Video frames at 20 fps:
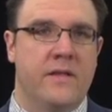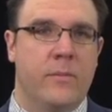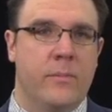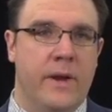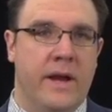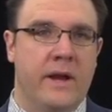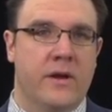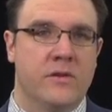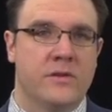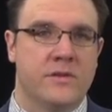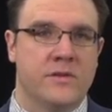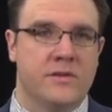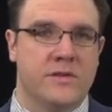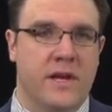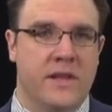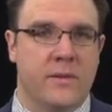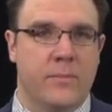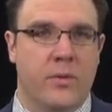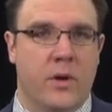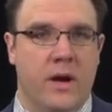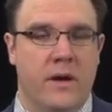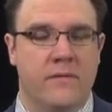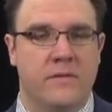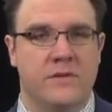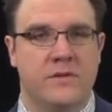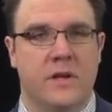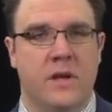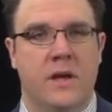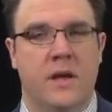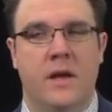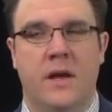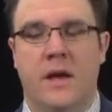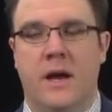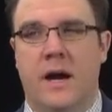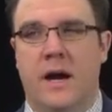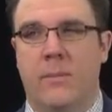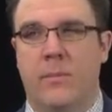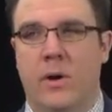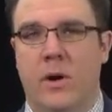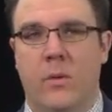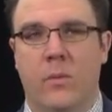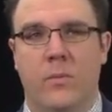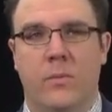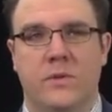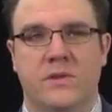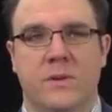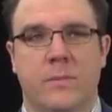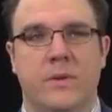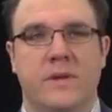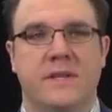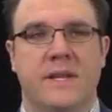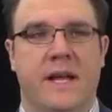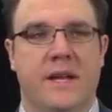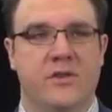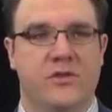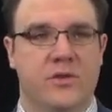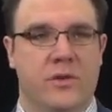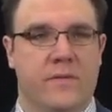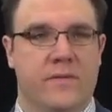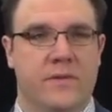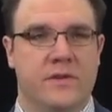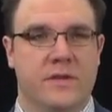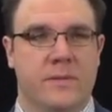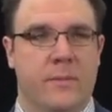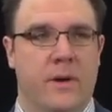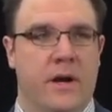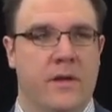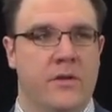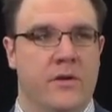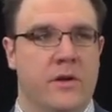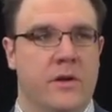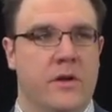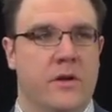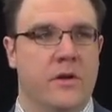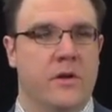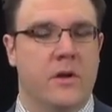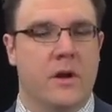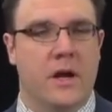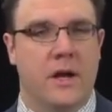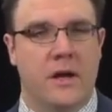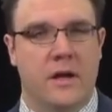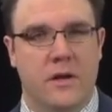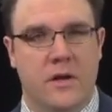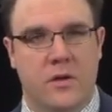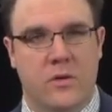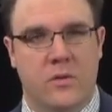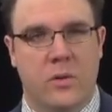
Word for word: and the mayors inside the province about some potential for some other uh,